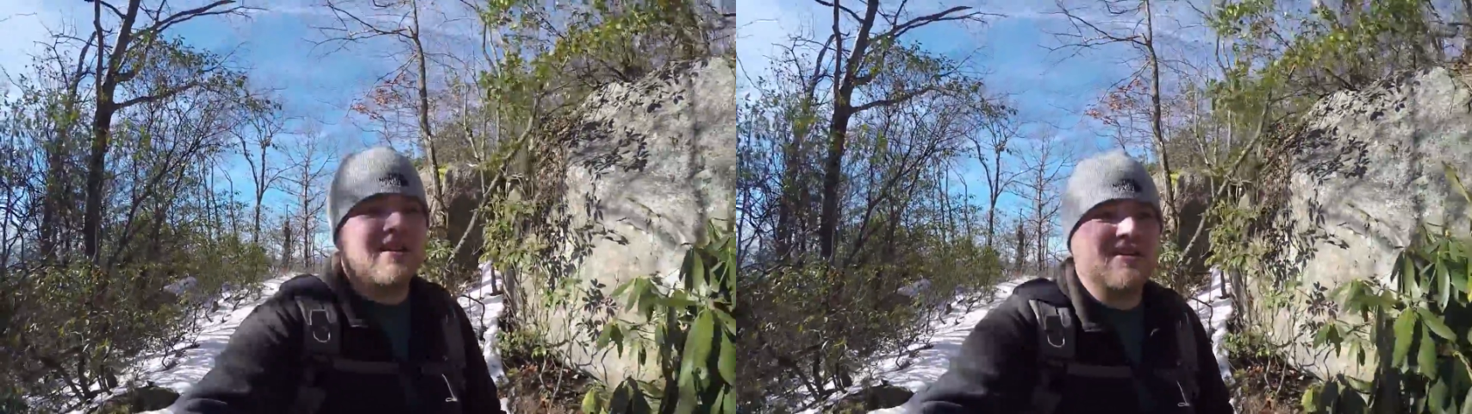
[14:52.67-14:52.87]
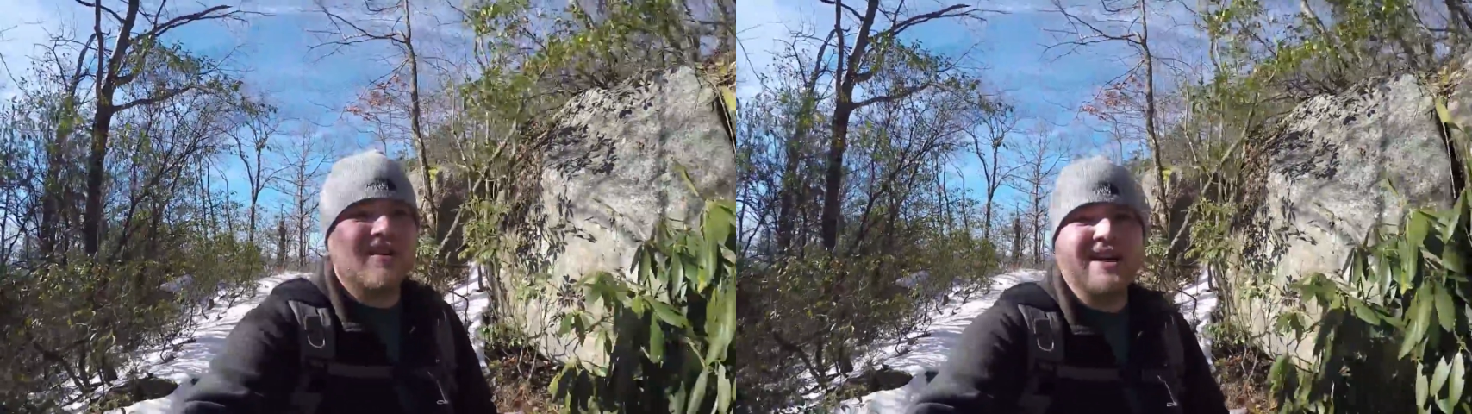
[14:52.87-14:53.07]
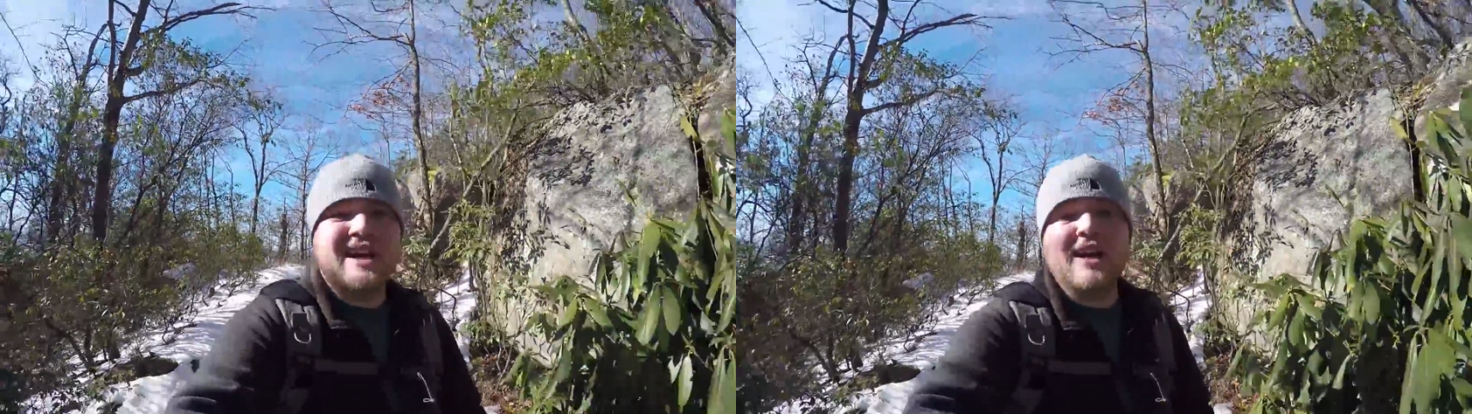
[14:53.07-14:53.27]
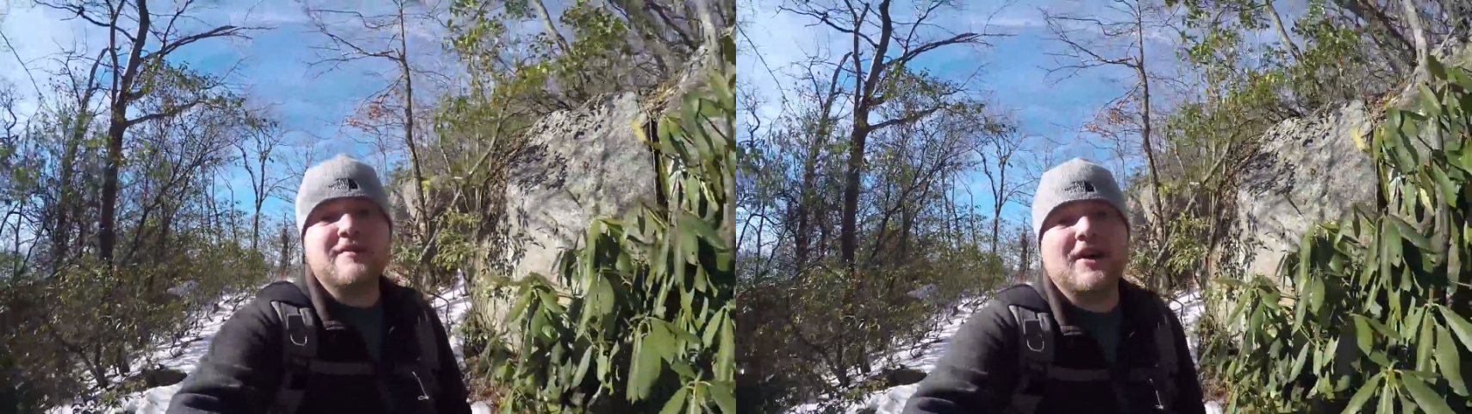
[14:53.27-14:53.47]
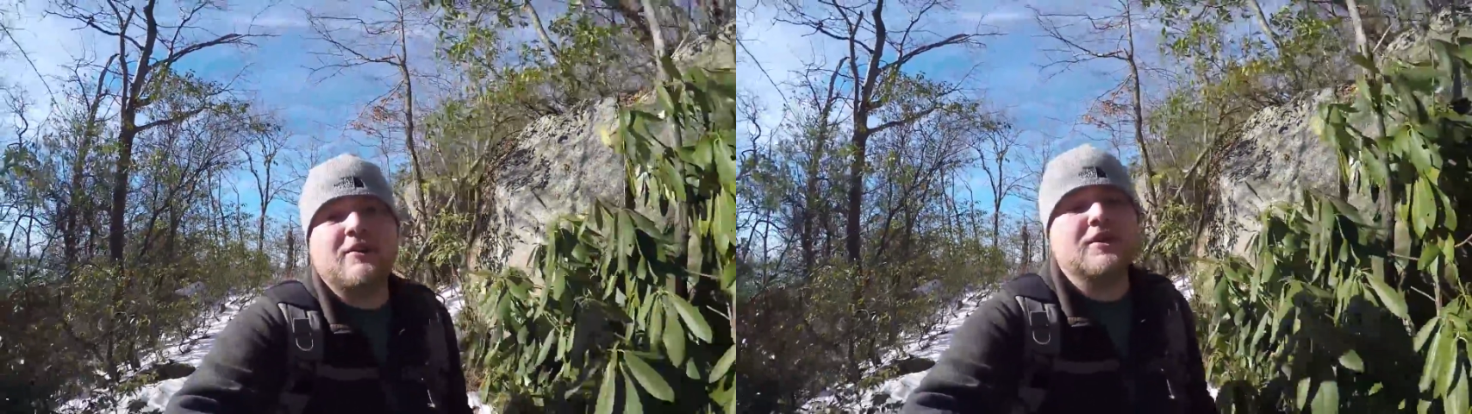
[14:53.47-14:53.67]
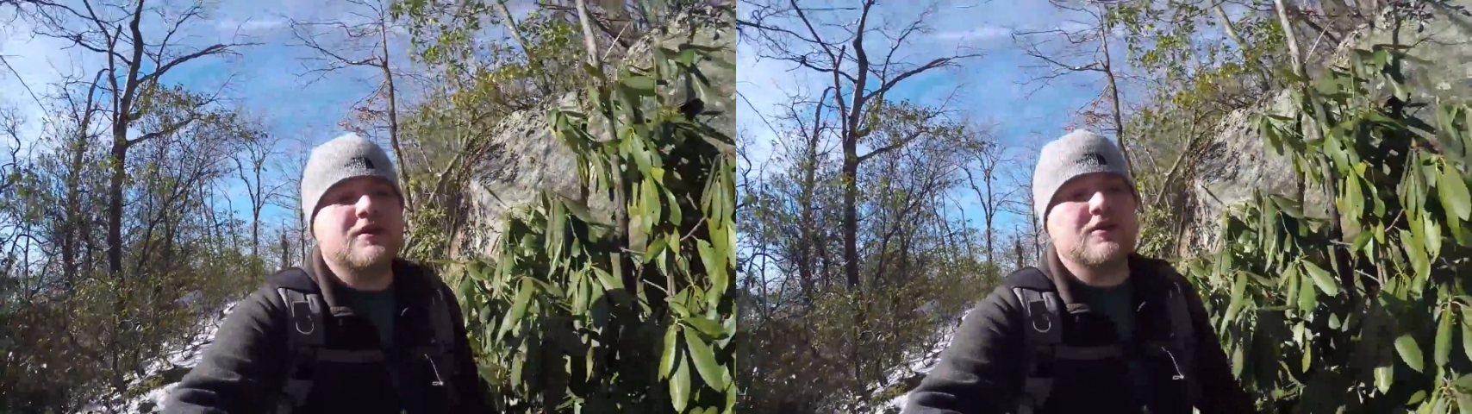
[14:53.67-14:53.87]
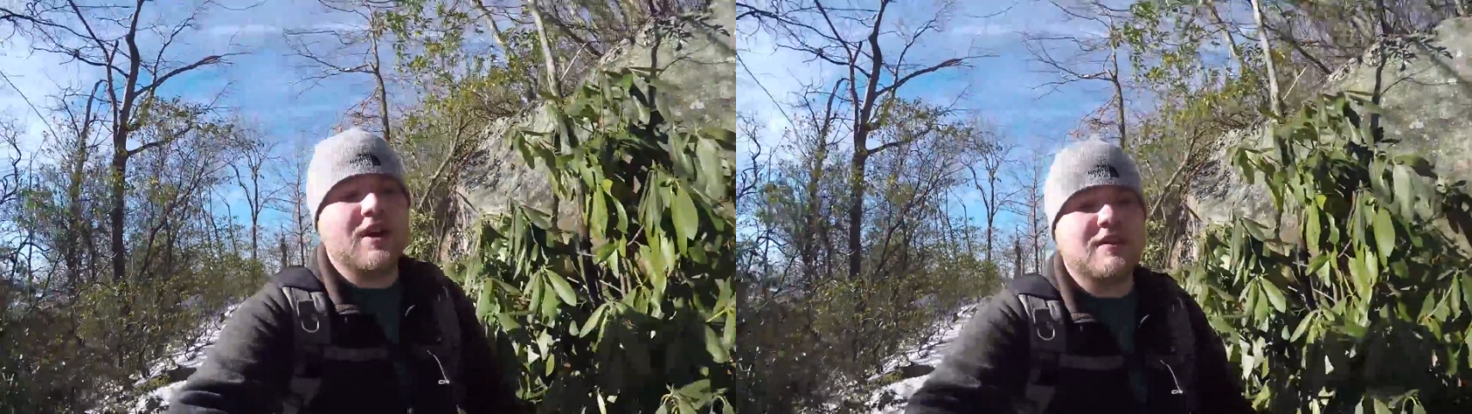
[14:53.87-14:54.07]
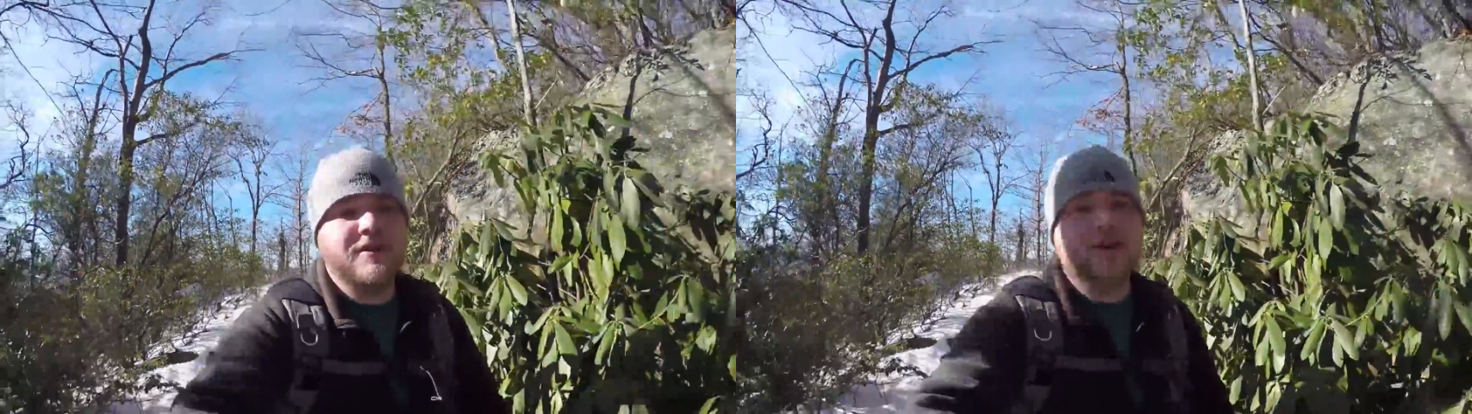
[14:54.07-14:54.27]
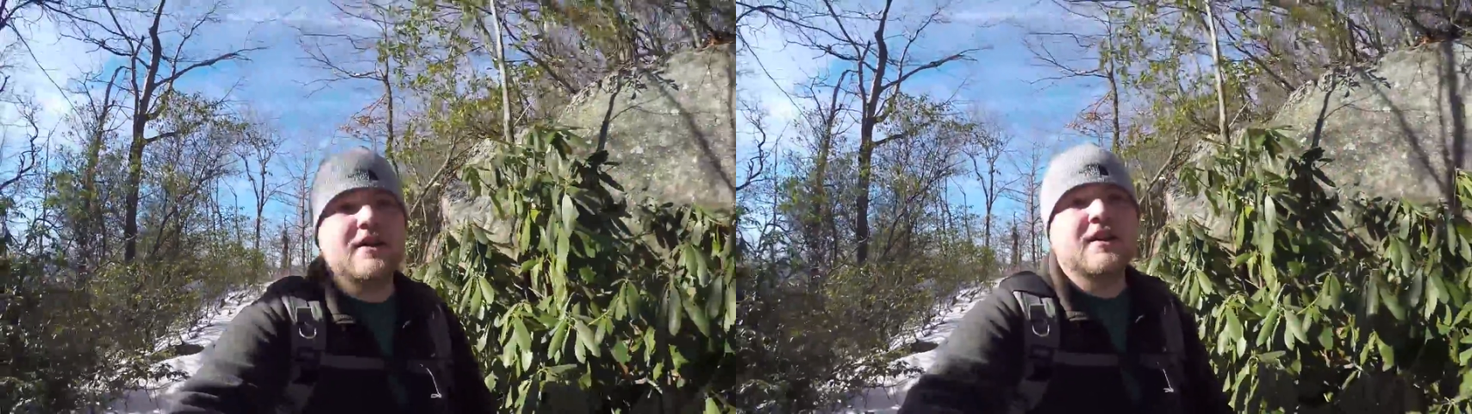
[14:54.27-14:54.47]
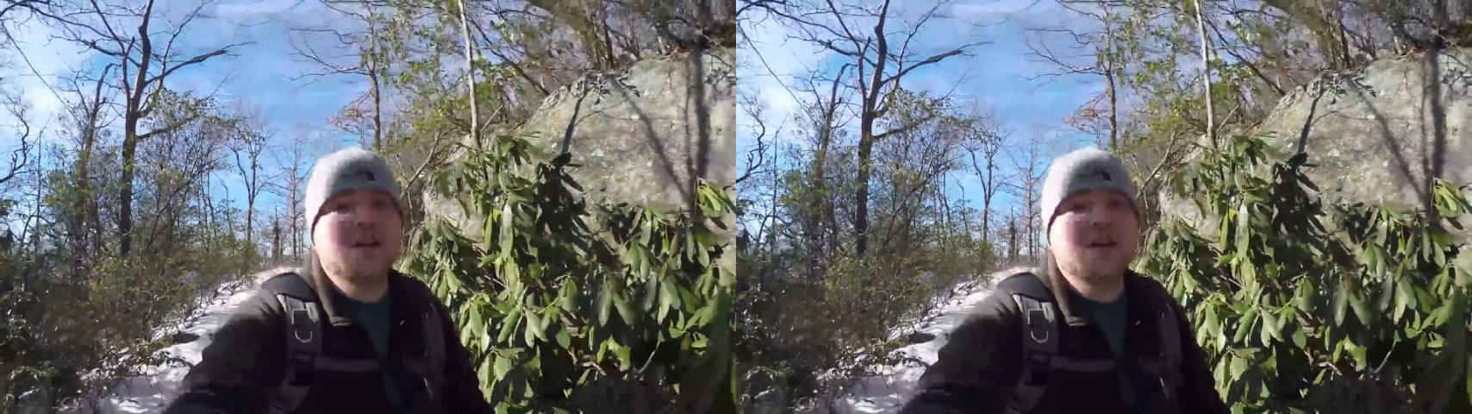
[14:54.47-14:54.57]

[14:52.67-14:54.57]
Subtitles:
3.5 hours to drive here,